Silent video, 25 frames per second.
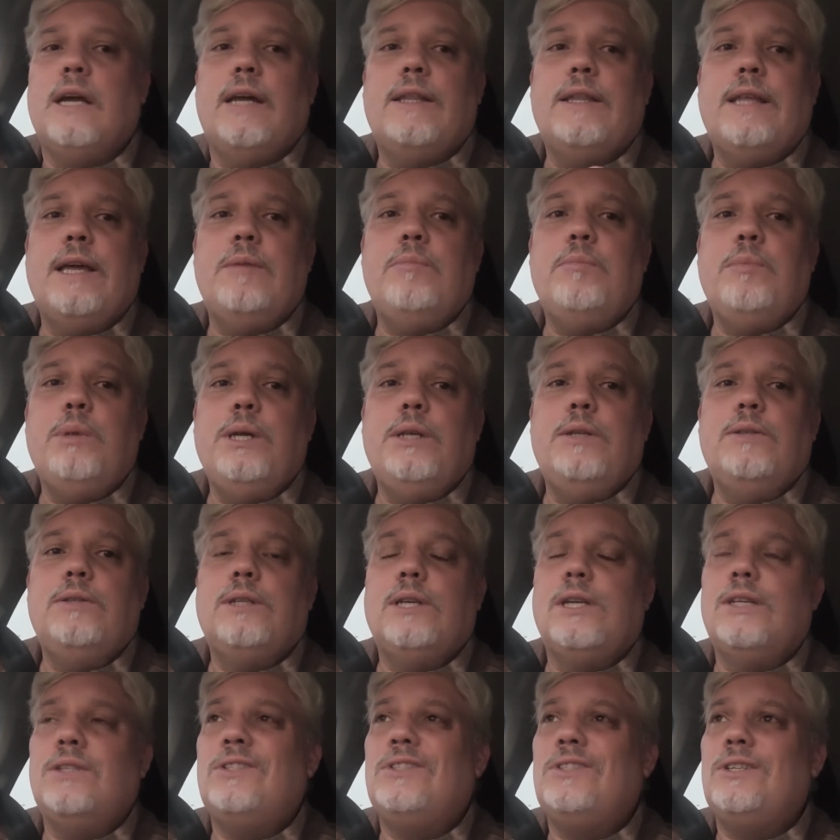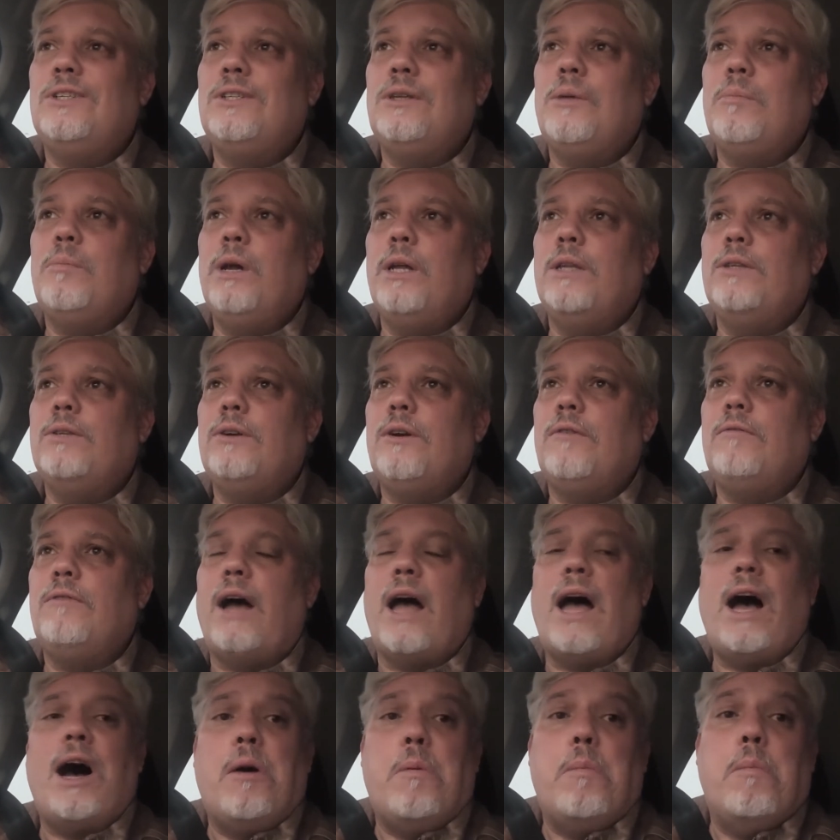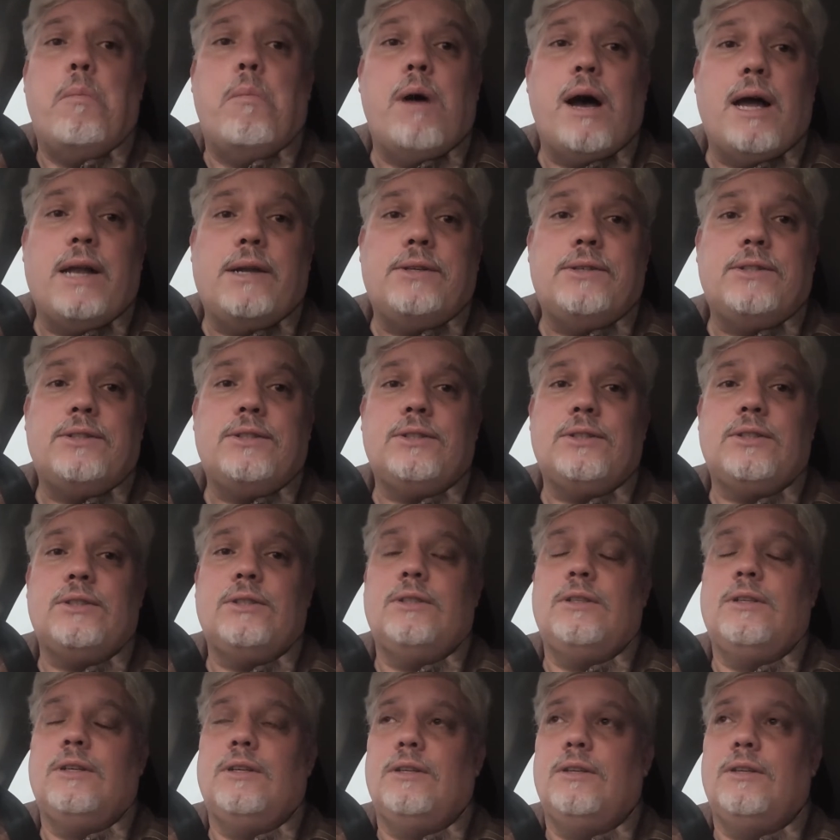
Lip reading: And that means that it's just a matter of how much